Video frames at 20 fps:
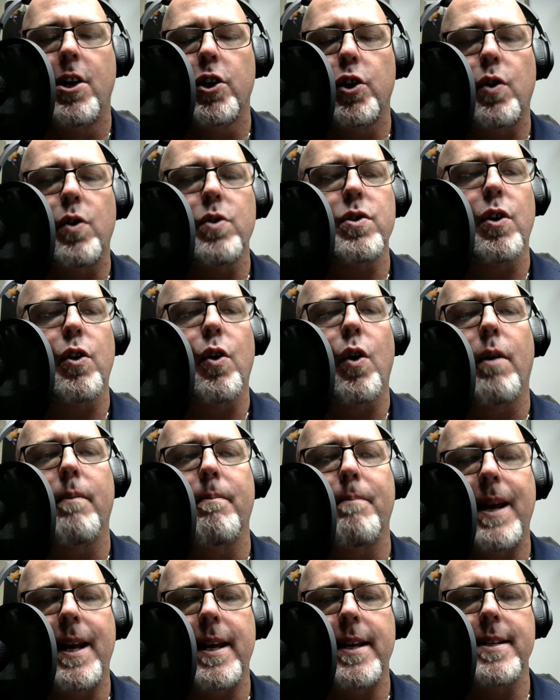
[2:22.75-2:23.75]
Those are
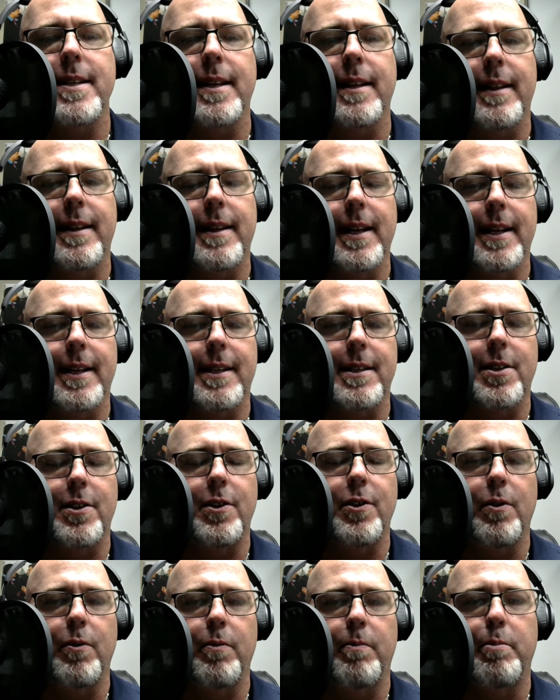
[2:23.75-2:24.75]
amazing things
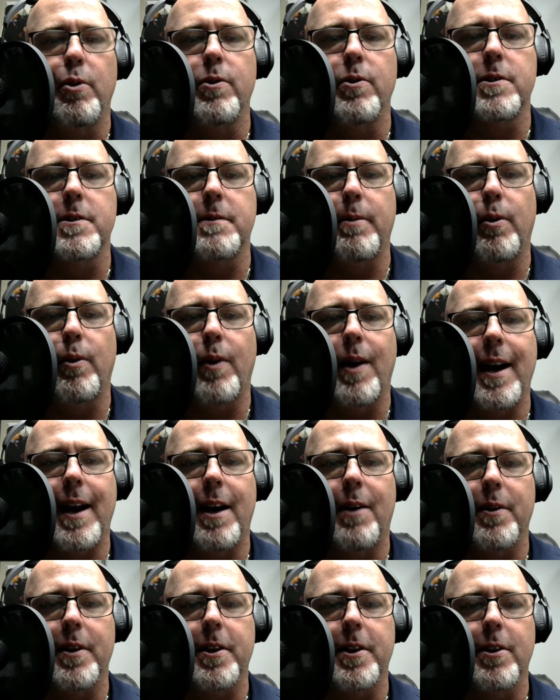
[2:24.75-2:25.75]
to boost
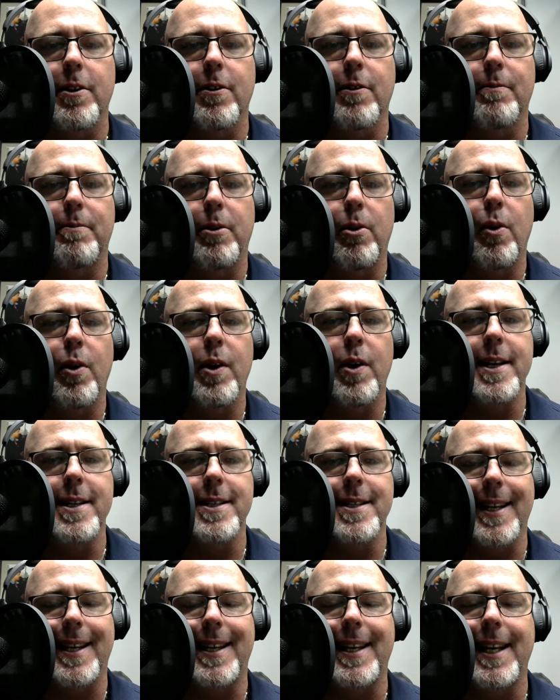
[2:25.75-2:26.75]
morale with your
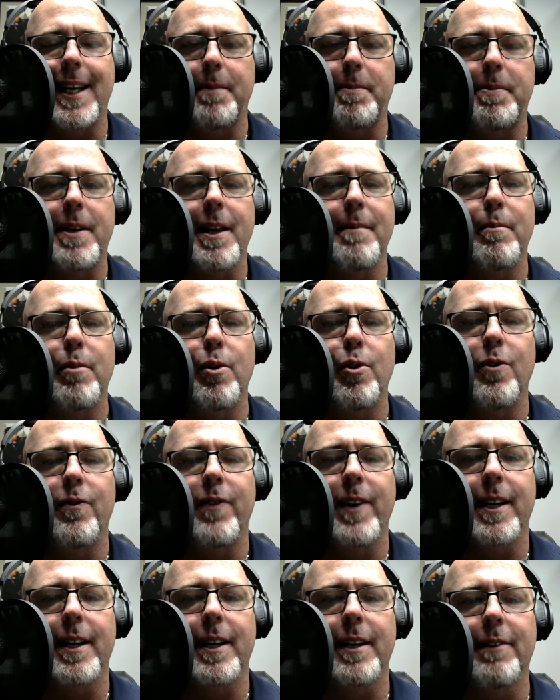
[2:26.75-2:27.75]
employees and keep them
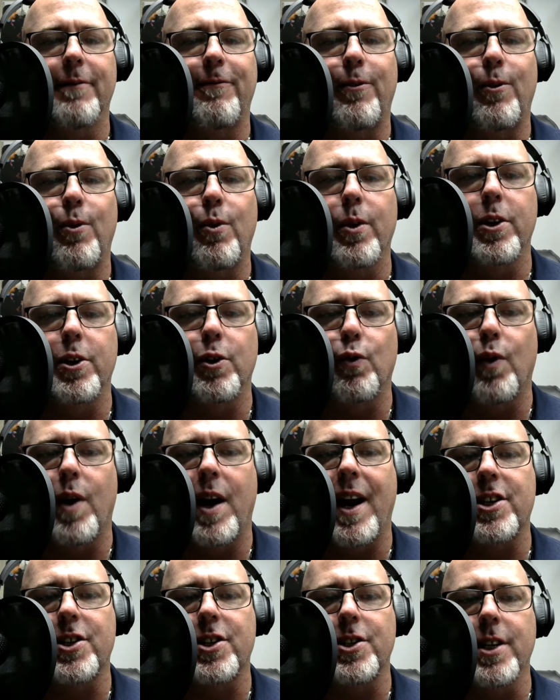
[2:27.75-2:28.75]
moving in a forward
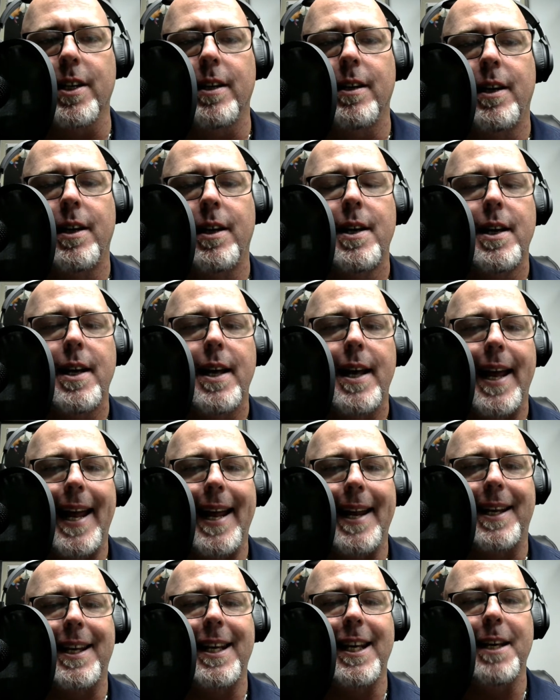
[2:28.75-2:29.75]
direction
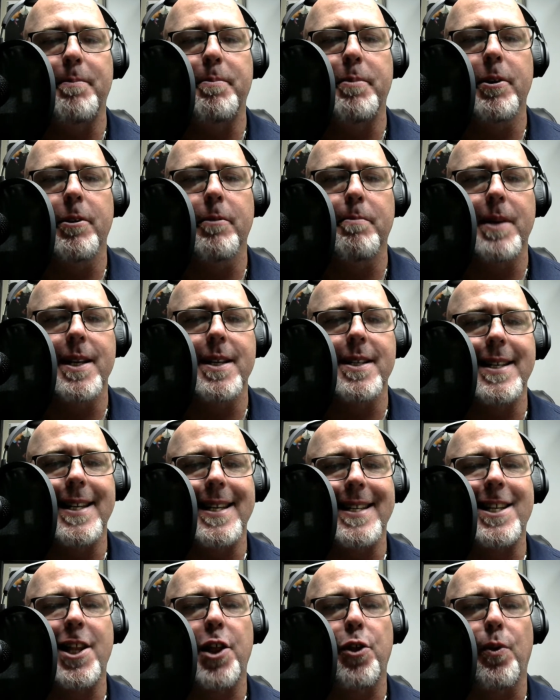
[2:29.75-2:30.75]
and keep your
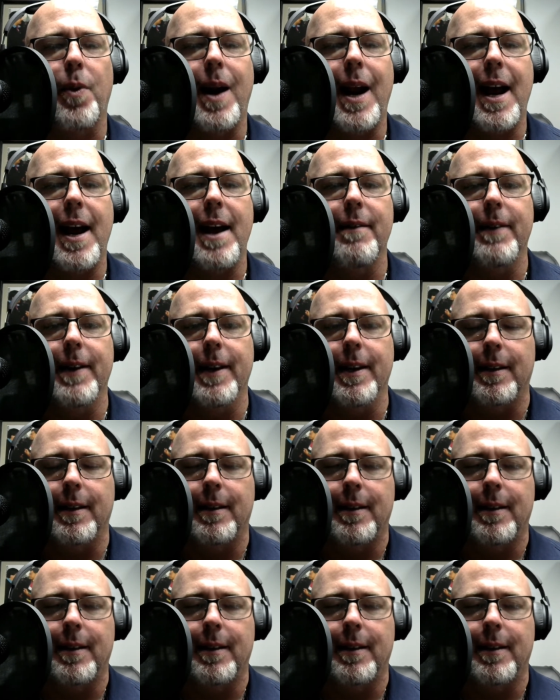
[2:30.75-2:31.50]
business thriving.